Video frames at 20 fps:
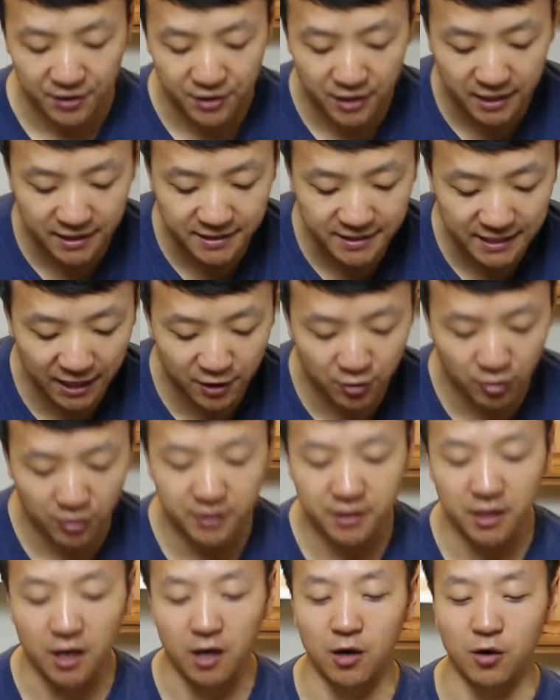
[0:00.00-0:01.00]
You're gonna take your
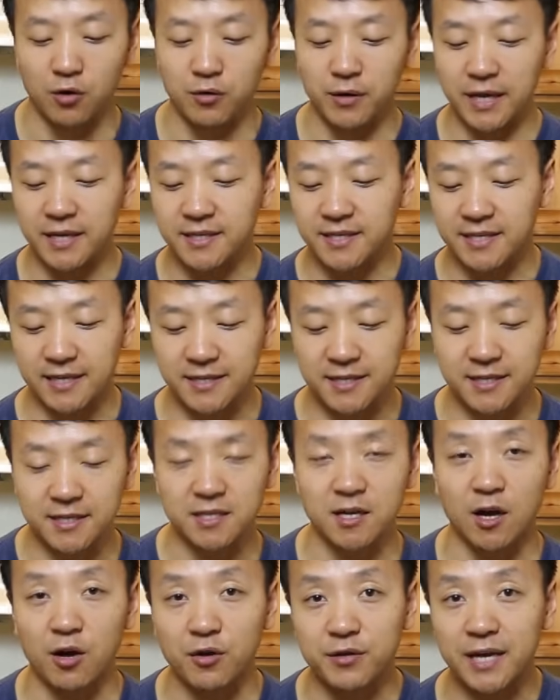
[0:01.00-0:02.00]
dough, and since
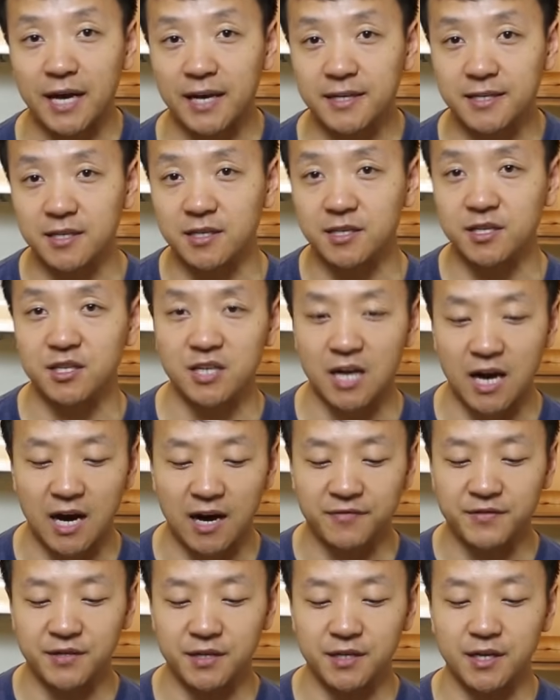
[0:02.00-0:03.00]
it's all nice and
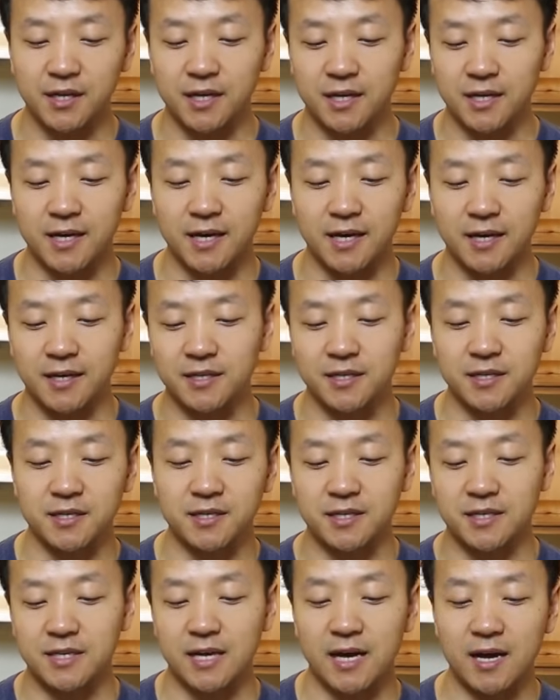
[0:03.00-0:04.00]
soft, you're gonna kinda
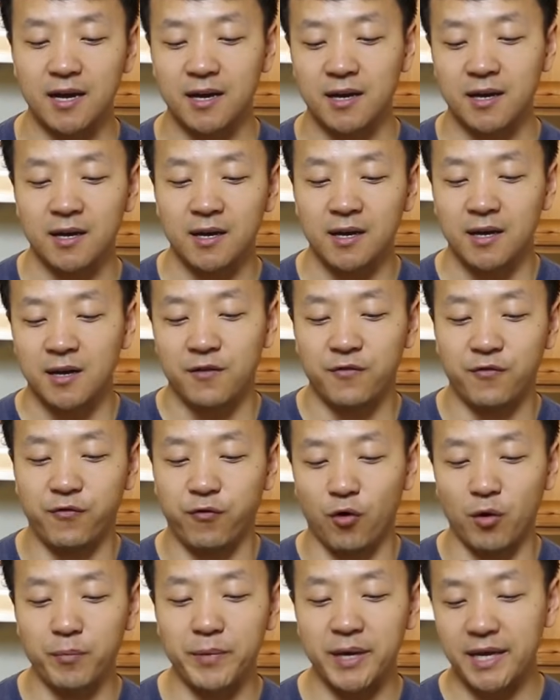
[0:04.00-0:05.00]
just
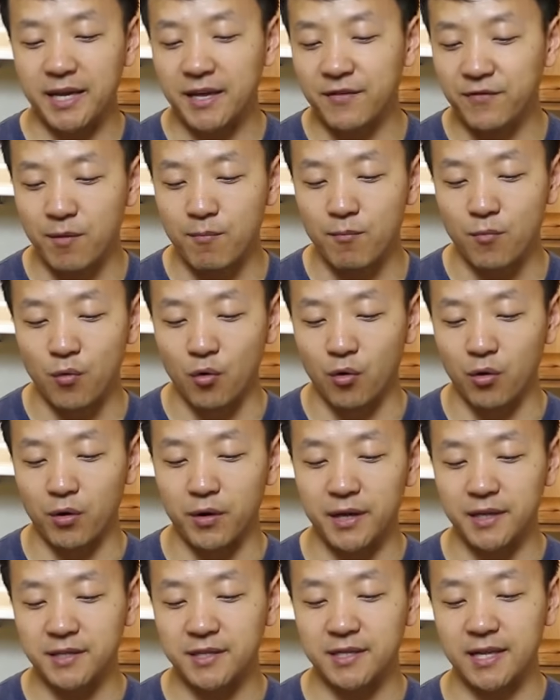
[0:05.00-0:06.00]
form it even more
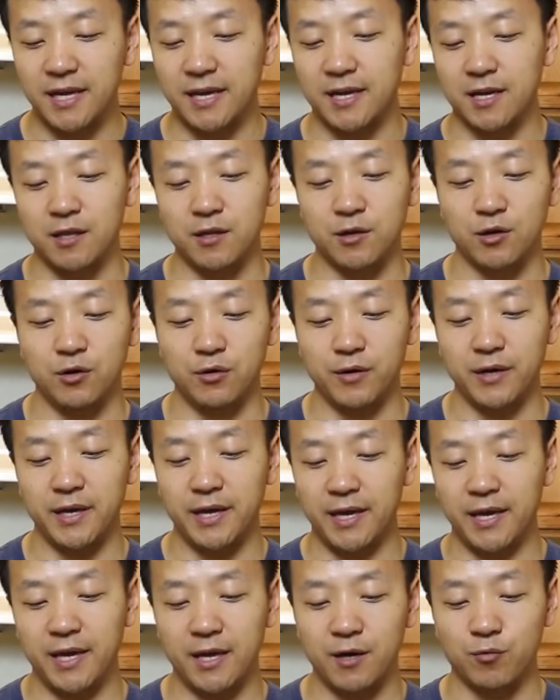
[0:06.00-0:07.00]
into like a little
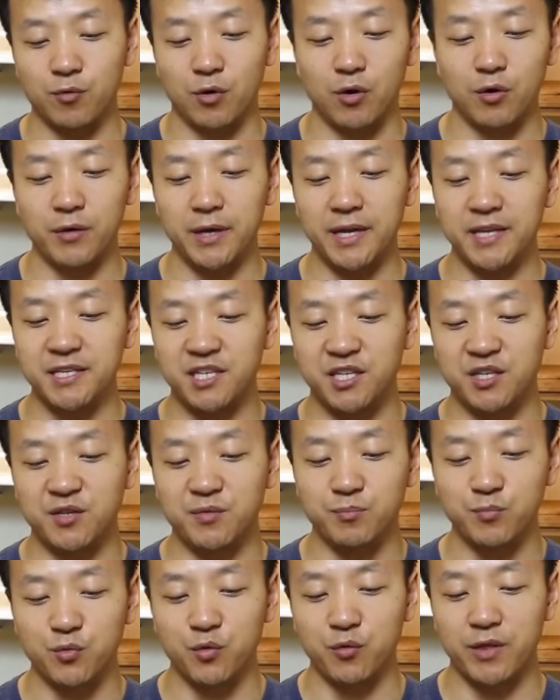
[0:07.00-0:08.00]
egg roll and
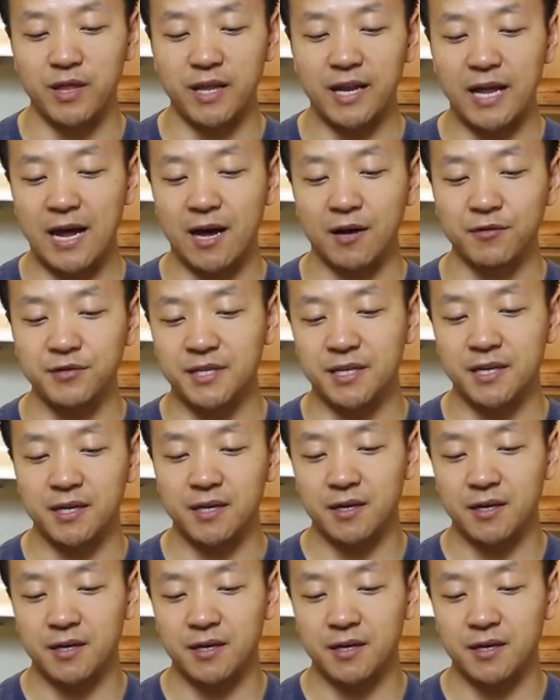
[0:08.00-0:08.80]
smooth it out.